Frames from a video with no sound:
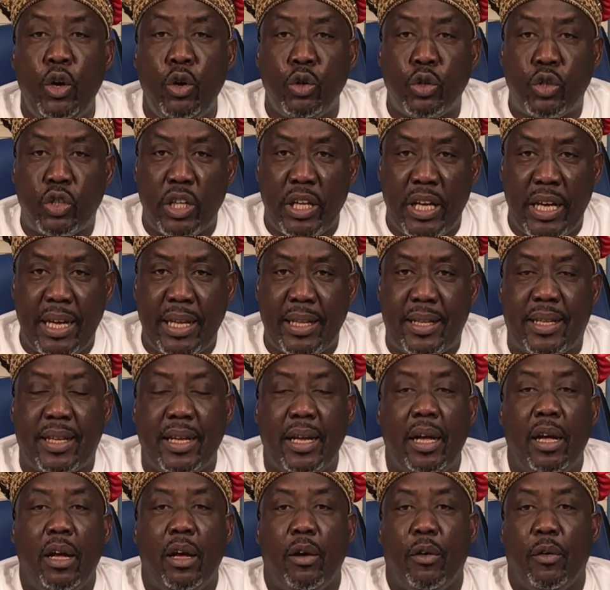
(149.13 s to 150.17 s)
We use
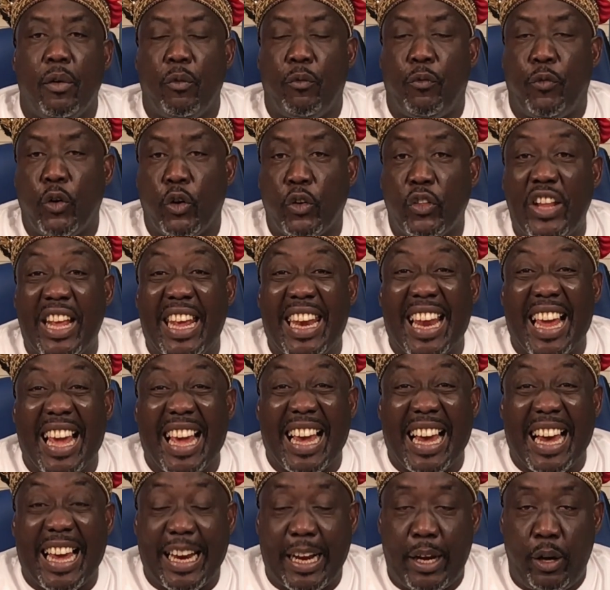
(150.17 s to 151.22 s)
it
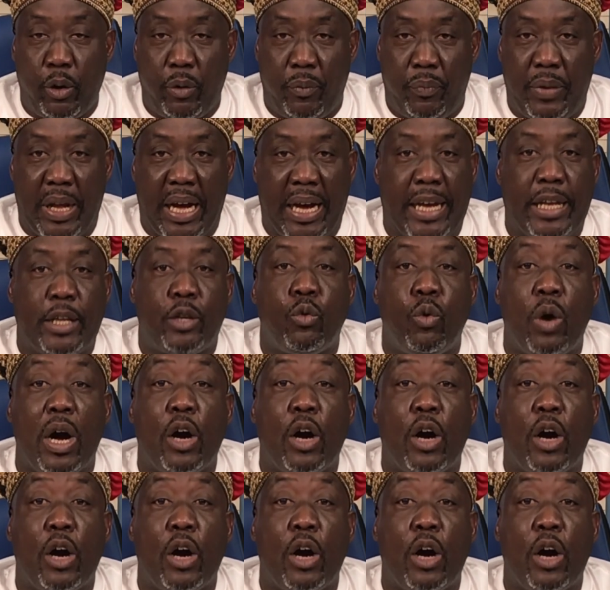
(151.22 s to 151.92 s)
for the nangareo.